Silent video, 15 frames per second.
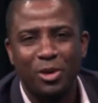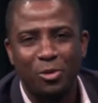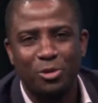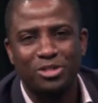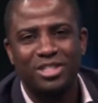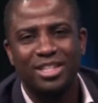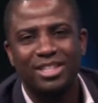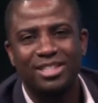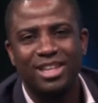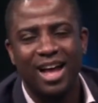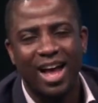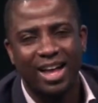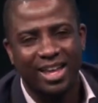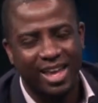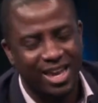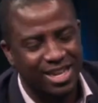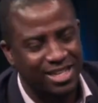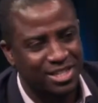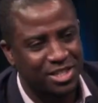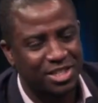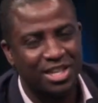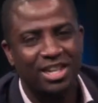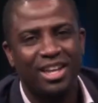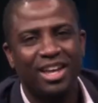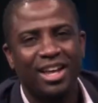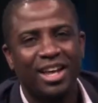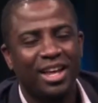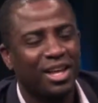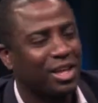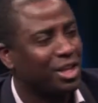He wasn't against
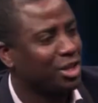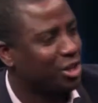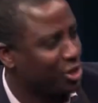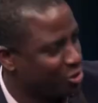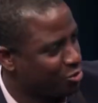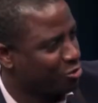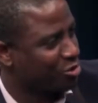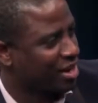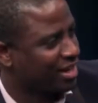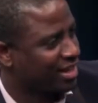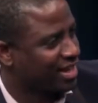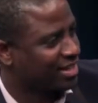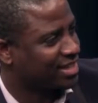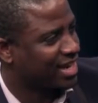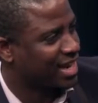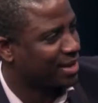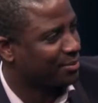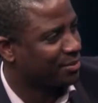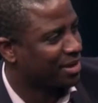you at that time.